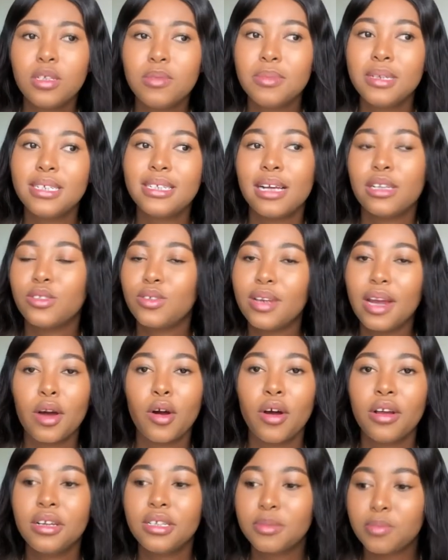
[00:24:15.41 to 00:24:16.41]
He's like, dude, I got
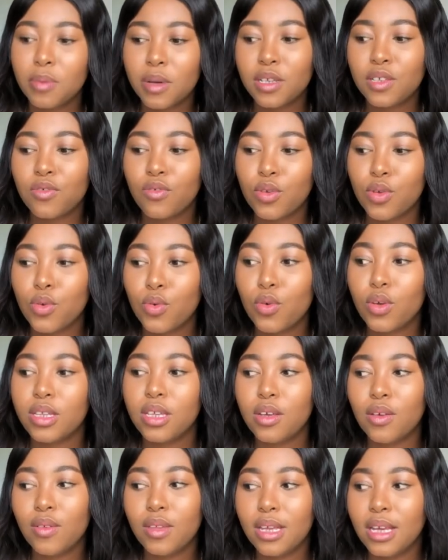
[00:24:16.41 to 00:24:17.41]
a space for you, go
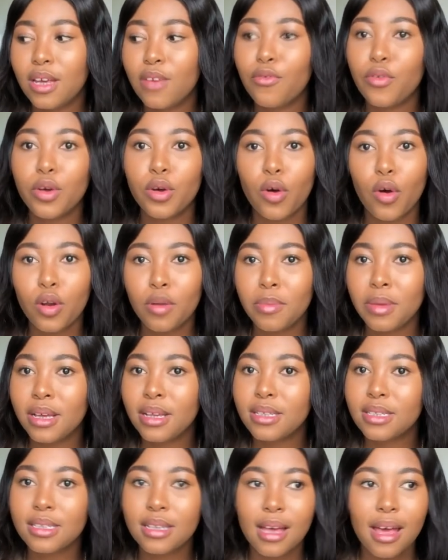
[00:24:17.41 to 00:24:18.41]
TUT for economics,
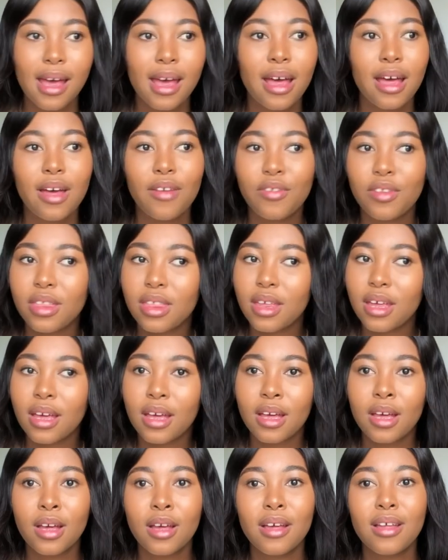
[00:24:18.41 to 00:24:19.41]
everything,
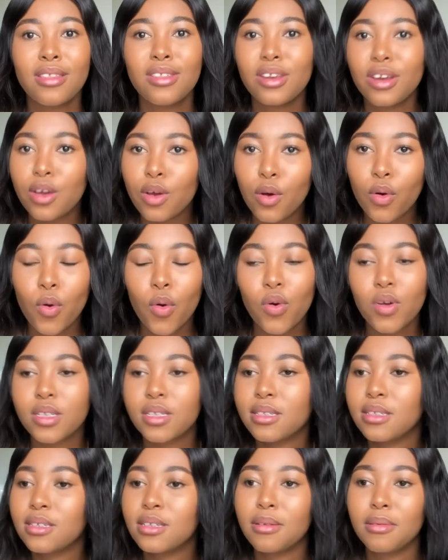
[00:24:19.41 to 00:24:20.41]
3-year course,
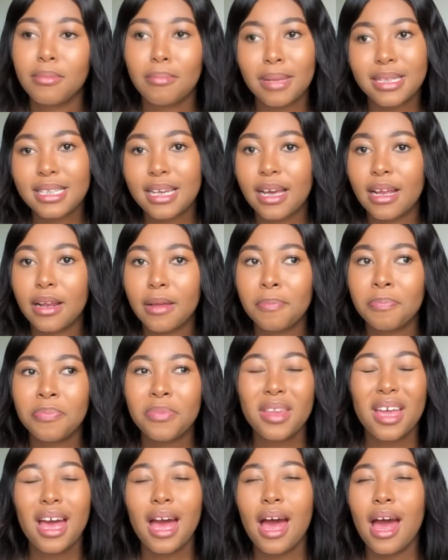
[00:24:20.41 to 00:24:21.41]
but
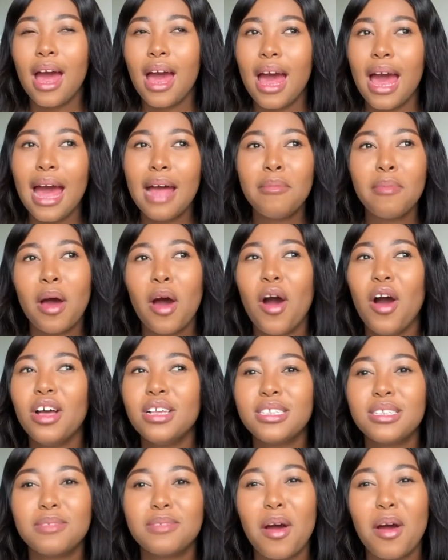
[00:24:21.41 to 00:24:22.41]
and my heart
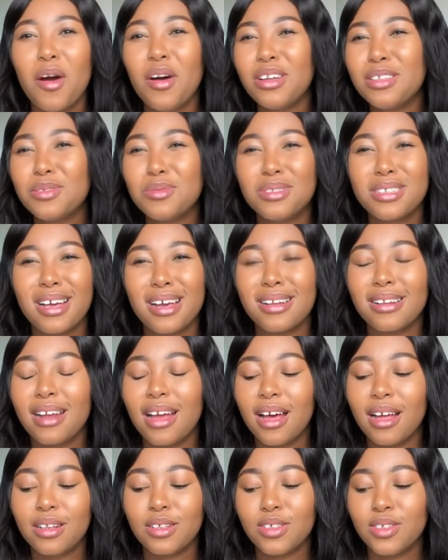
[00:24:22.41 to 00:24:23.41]
was like, nah,
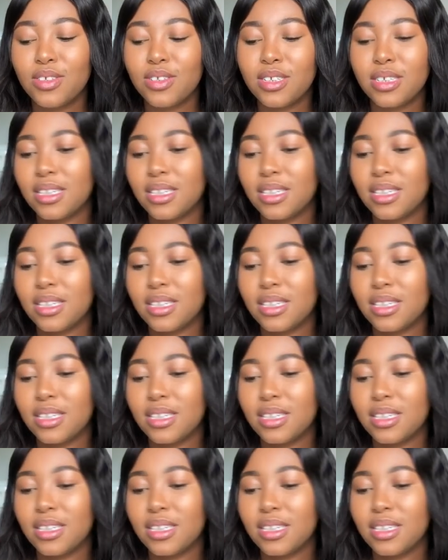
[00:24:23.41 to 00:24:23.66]
dude.